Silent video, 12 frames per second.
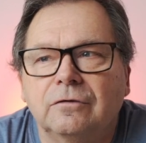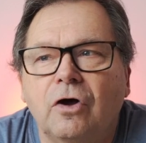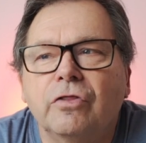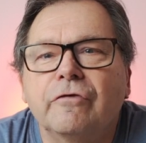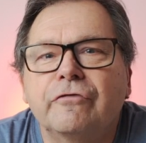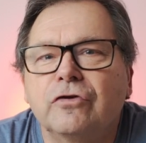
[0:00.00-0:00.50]

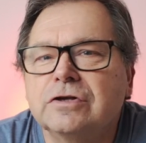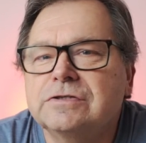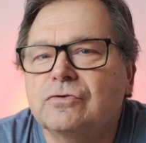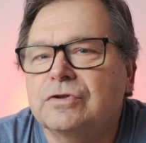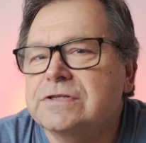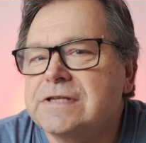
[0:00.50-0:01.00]
on the
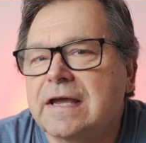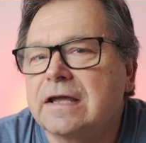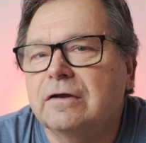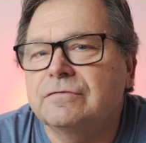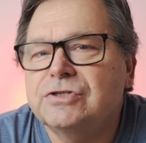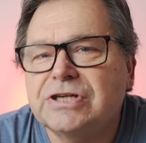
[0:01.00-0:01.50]
1st or the
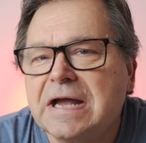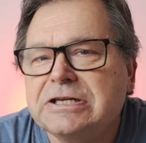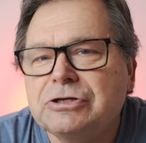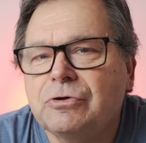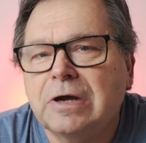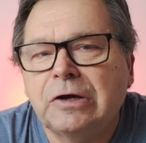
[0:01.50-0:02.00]
2nd of
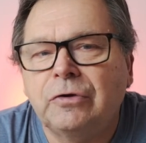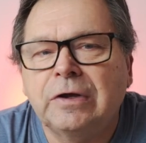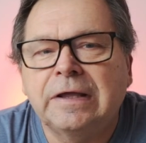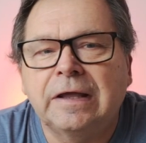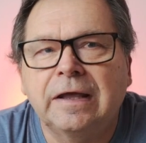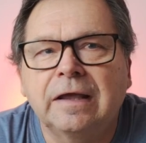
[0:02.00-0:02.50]

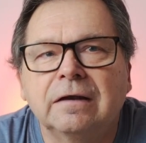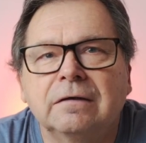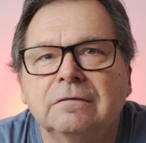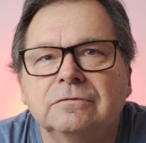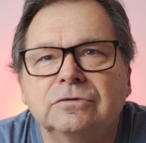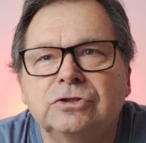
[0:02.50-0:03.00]
January
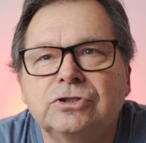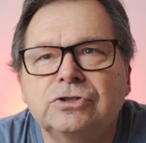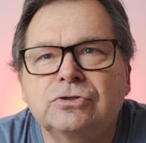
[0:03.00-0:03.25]
in